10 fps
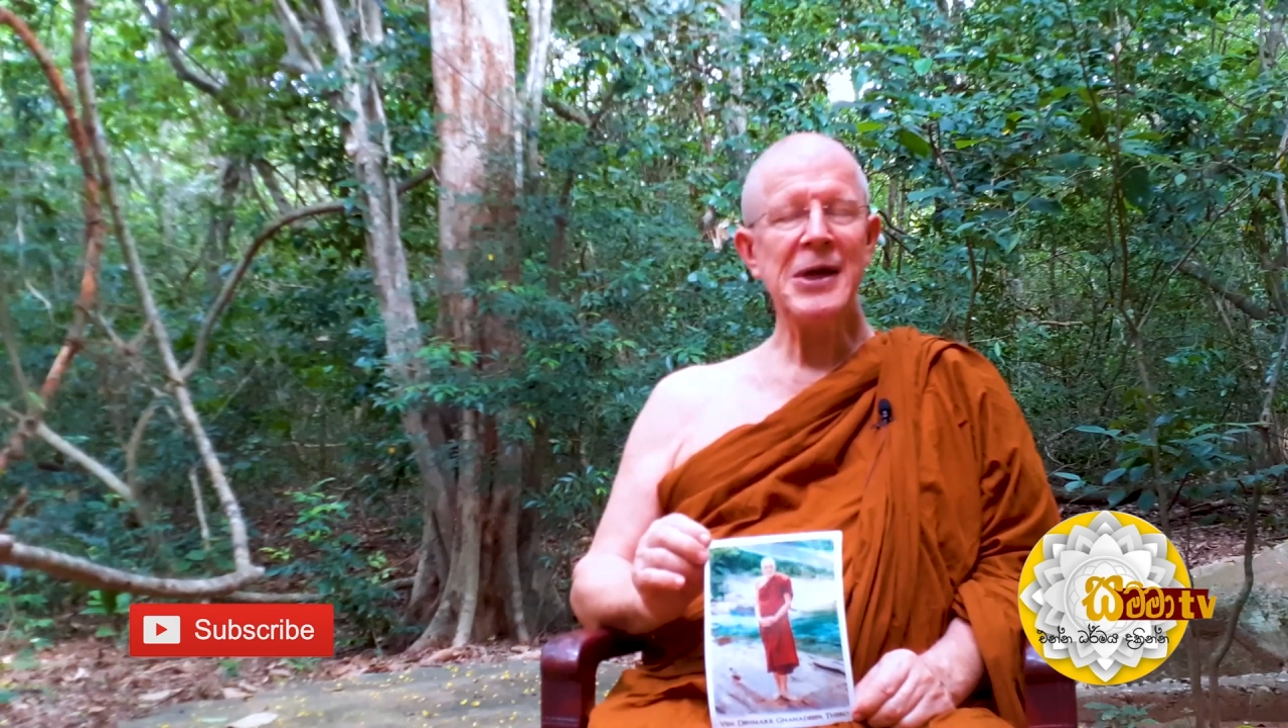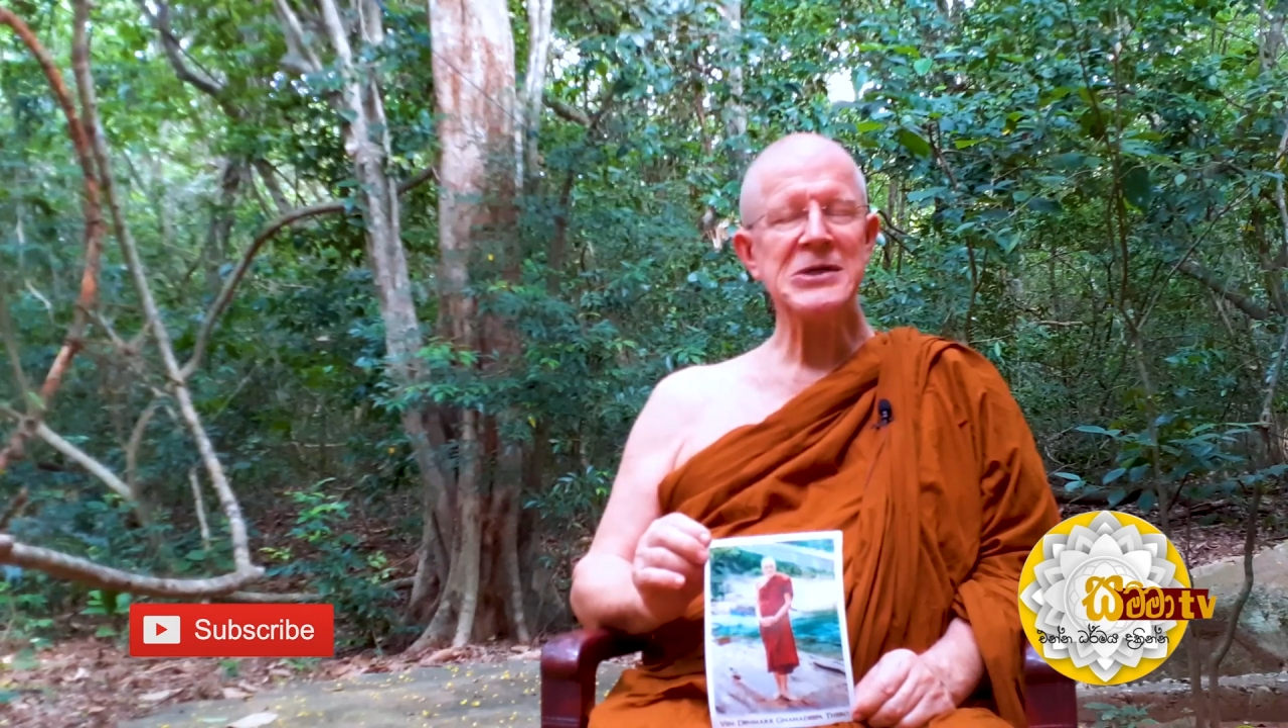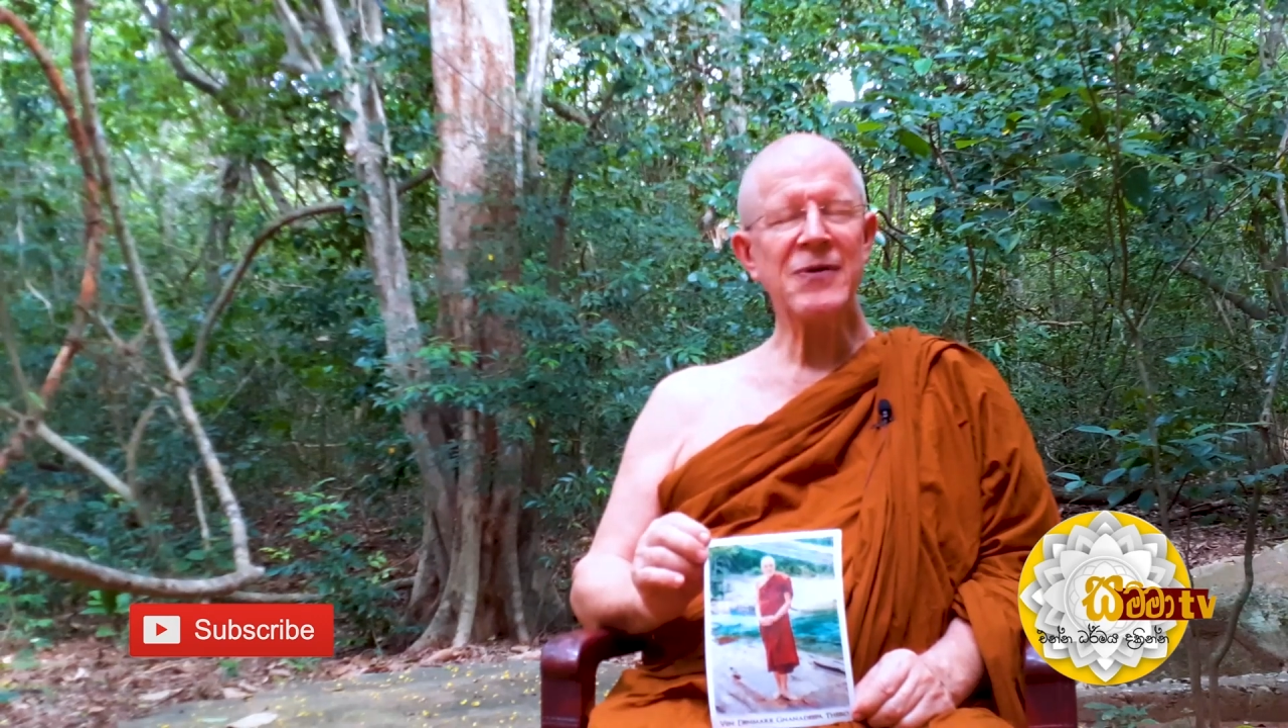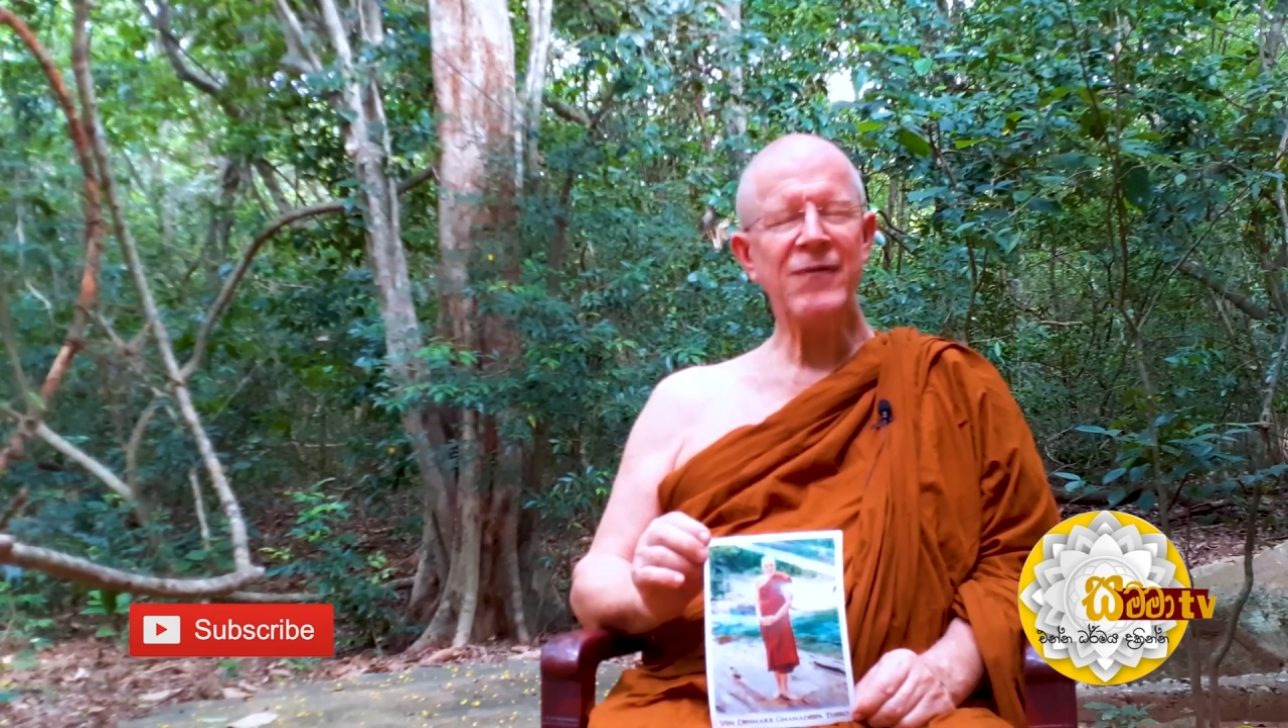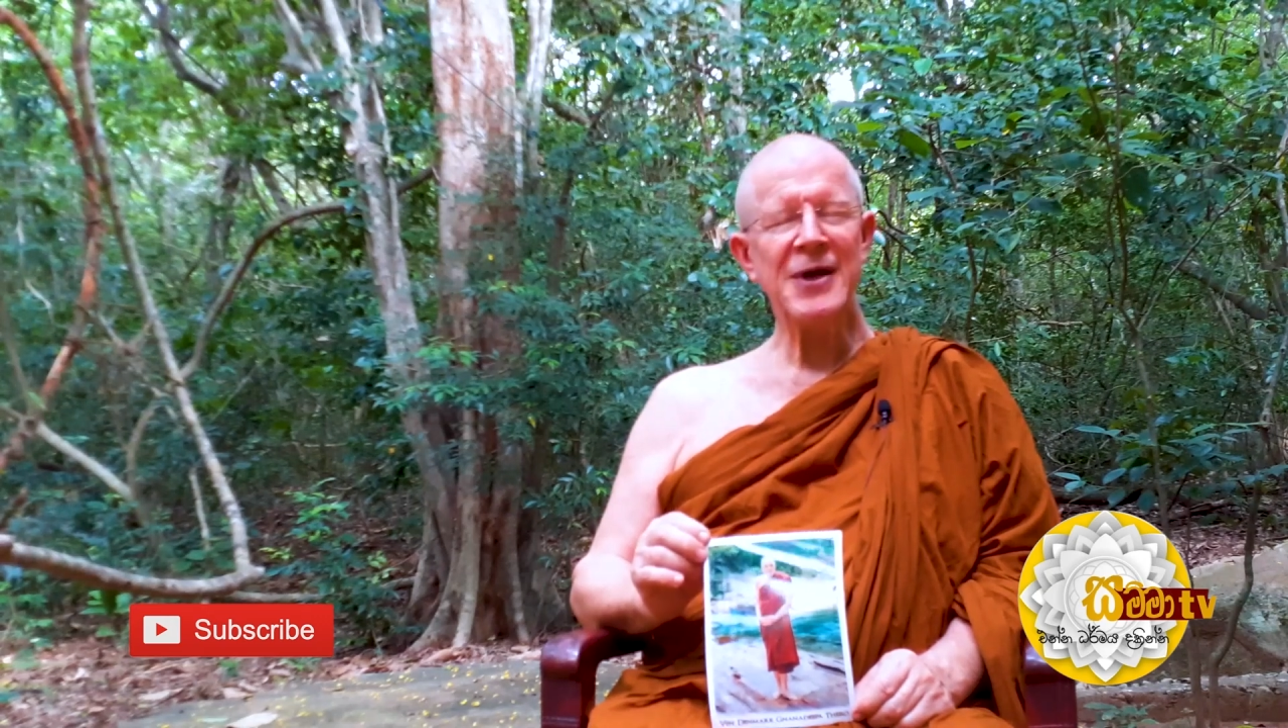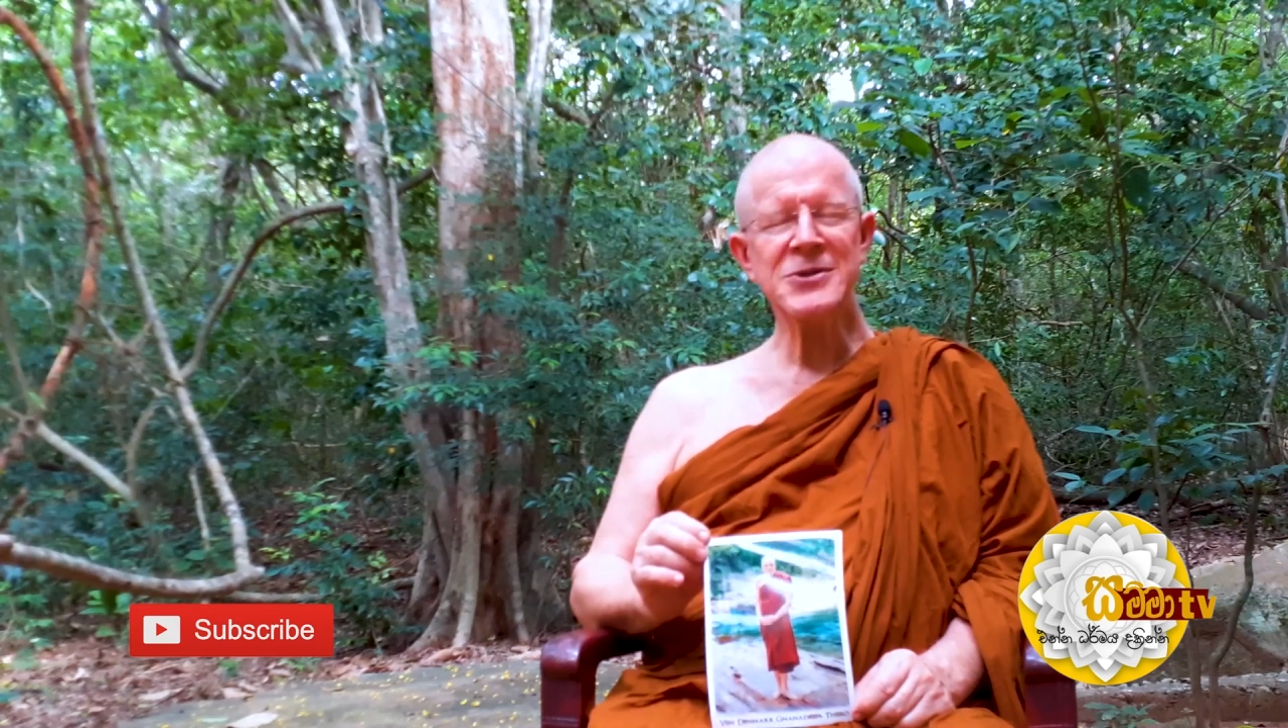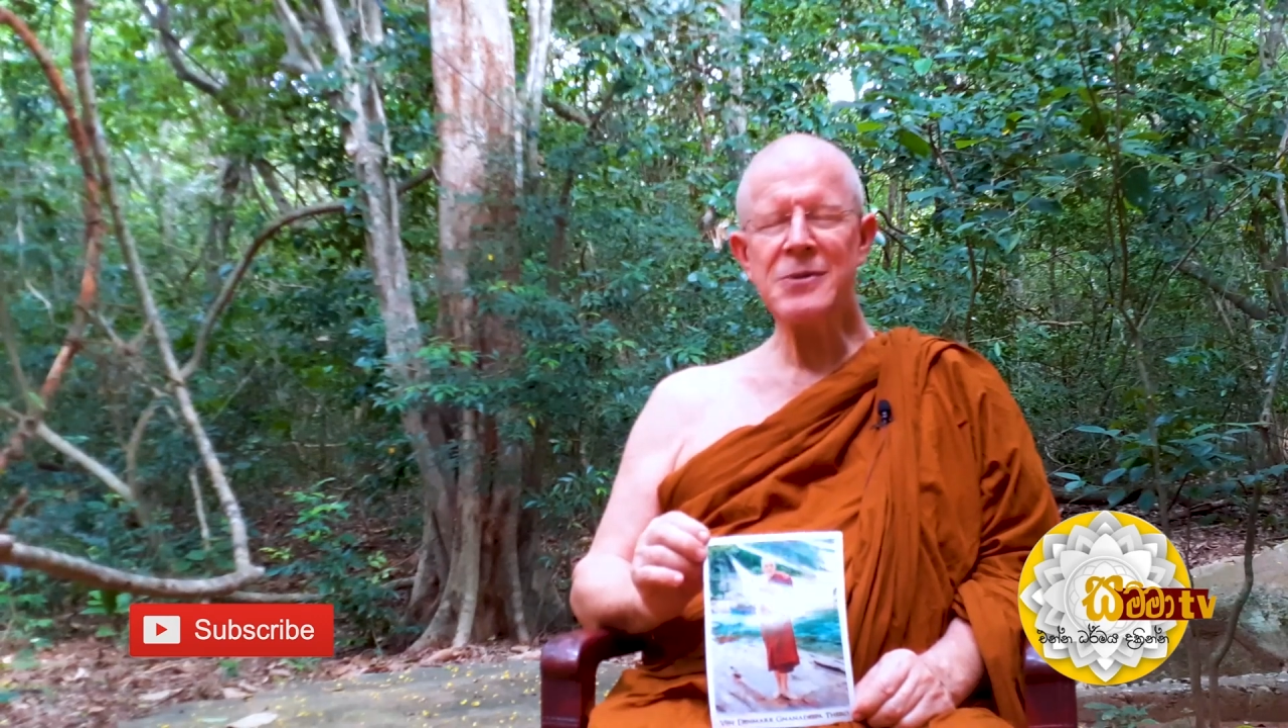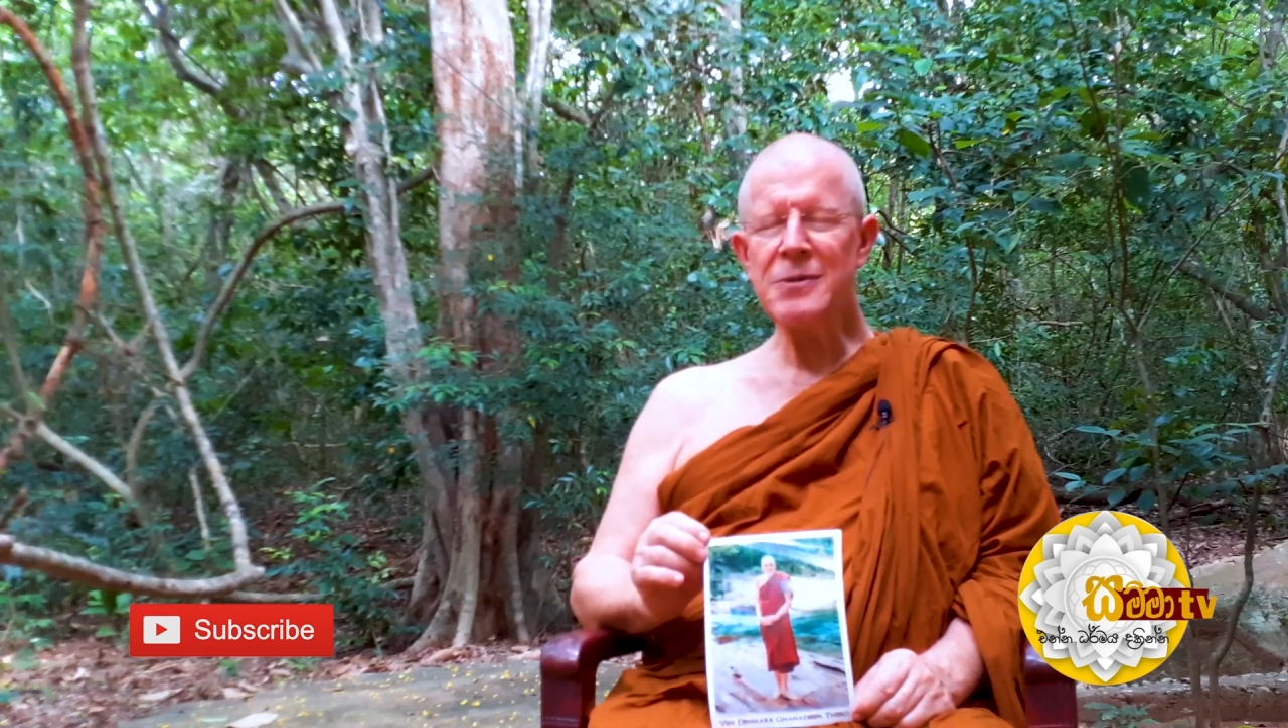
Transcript: has faced